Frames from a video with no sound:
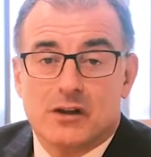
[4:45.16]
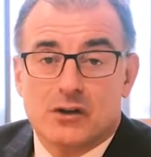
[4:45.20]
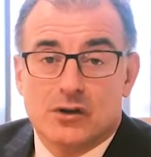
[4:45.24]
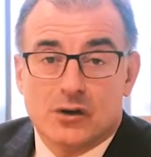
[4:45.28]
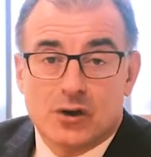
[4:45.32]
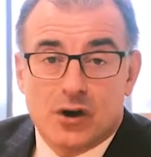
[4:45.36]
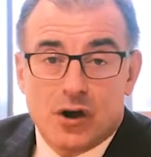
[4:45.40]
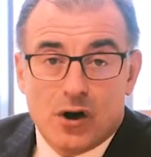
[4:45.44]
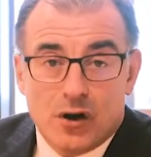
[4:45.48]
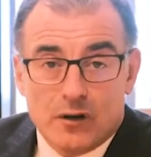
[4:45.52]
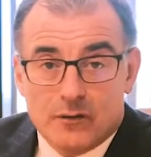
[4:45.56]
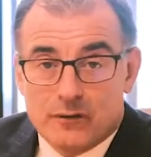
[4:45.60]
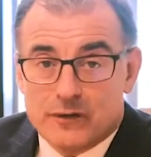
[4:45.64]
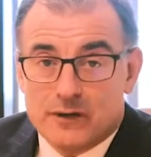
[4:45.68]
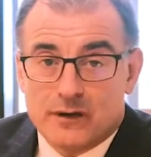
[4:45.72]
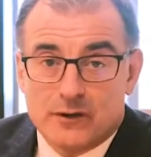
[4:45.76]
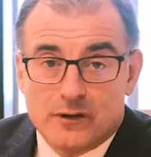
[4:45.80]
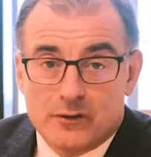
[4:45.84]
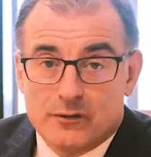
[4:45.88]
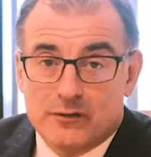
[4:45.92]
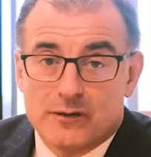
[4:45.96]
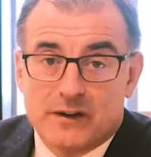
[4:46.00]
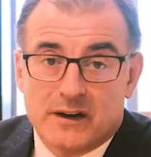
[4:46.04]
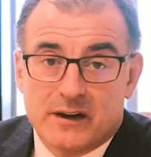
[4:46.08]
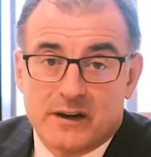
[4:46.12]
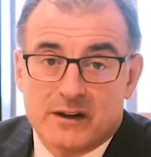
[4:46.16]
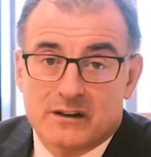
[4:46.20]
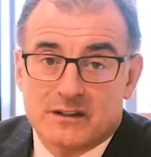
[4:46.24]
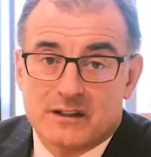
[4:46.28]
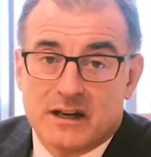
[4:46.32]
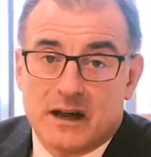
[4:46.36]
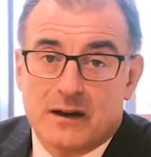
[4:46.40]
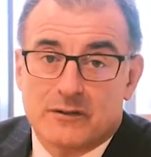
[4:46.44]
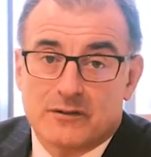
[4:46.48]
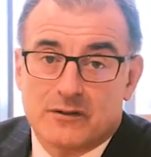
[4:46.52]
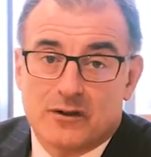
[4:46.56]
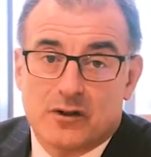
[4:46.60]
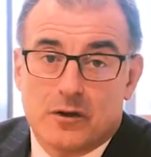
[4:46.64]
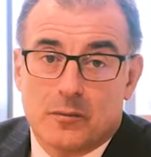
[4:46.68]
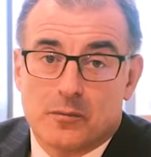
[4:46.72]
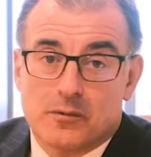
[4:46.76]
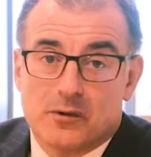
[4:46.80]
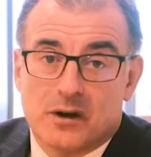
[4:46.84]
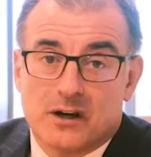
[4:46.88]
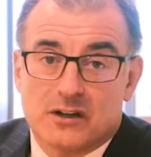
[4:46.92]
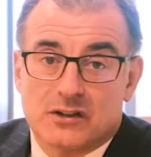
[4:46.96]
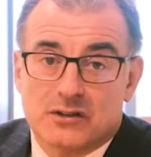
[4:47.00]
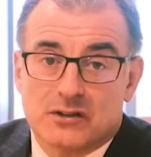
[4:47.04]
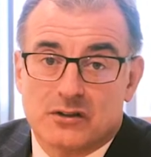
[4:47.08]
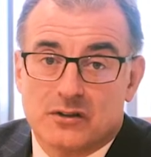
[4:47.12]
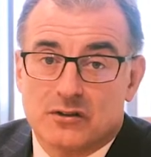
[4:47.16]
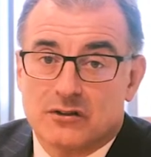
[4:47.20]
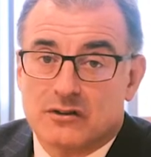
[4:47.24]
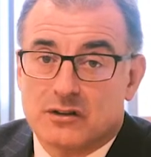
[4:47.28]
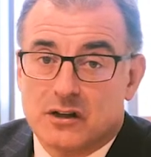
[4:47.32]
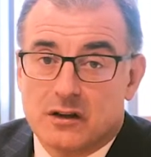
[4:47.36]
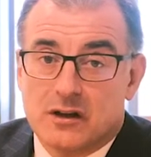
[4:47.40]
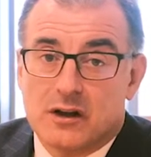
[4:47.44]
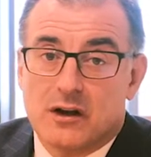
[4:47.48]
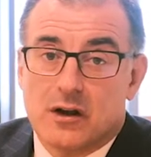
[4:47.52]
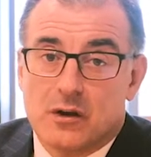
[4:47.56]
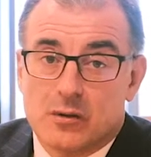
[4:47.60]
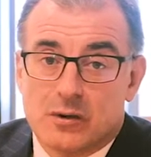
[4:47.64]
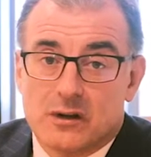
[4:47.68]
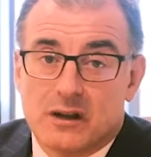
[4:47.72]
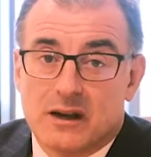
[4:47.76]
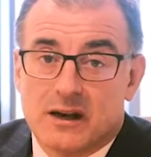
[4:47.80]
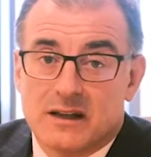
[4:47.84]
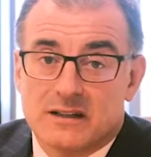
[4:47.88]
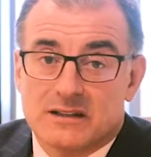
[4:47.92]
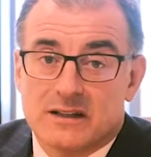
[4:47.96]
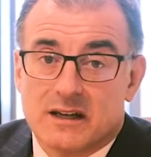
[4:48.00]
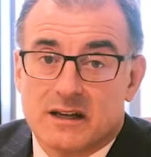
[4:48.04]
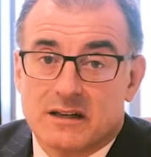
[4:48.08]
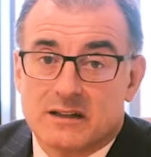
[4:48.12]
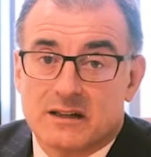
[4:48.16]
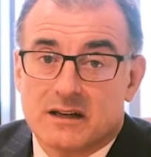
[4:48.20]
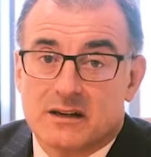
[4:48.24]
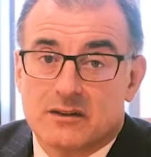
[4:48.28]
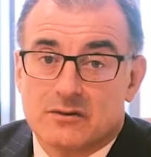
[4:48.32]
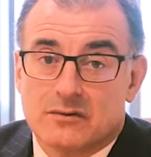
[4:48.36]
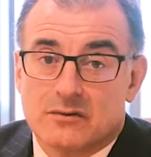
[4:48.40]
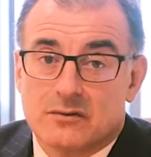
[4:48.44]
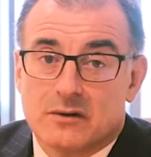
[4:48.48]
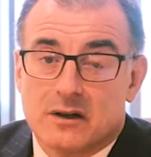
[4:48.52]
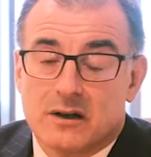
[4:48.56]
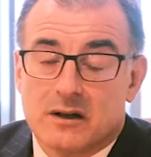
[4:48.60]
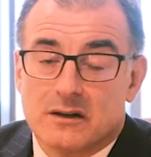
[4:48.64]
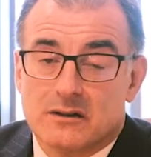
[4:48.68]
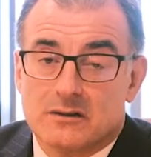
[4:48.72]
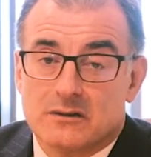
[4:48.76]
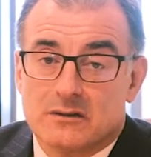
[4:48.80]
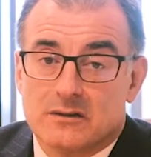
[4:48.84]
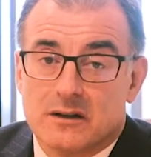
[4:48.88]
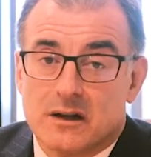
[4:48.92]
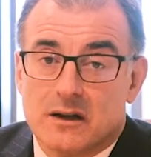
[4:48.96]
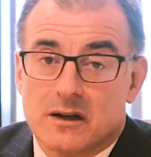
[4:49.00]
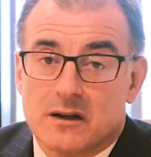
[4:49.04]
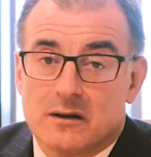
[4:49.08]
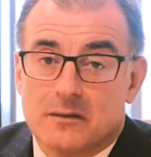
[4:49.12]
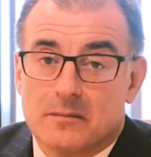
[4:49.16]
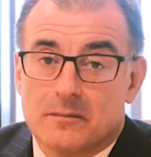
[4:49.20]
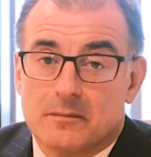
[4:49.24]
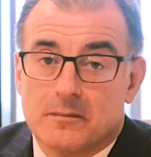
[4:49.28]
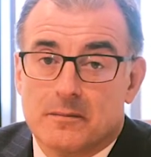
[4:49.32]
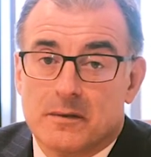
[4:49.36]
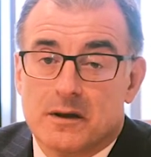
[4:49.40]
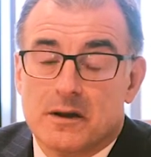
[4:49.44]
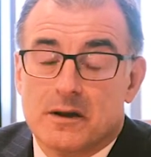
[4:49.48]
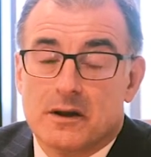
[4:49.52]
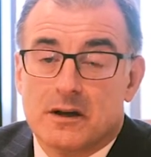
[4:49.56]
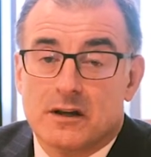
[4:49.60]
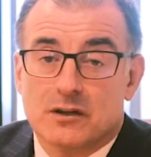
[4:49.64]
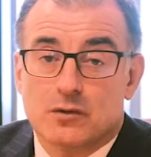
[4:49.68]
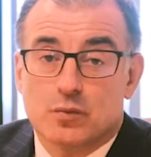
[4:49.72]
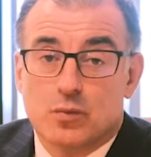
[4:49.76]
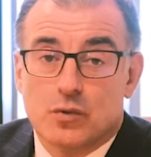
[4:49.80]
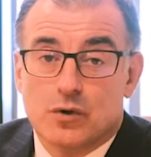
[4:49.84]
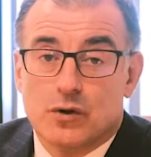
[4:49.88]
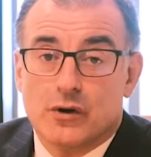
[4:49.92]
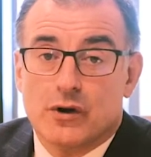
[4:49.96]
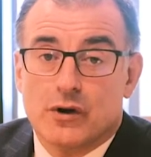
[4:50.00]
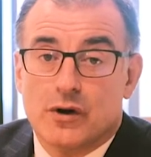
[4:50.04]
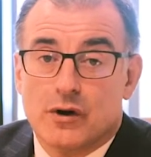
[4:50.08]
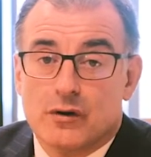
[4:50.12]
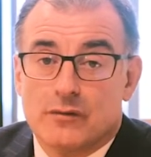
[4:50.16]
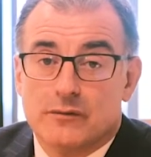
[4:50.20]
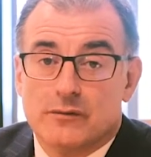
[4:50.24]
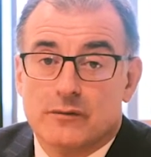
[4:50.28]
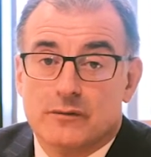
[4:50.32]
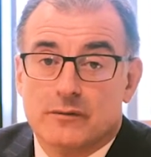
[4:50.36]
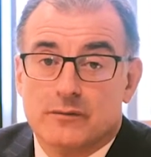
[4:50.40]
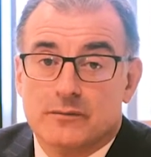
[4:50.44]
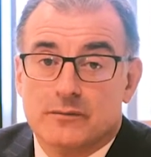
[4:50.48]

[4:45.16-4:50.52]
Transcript: you can't feel your fingers after the operation until the local anaesthetic has worn off.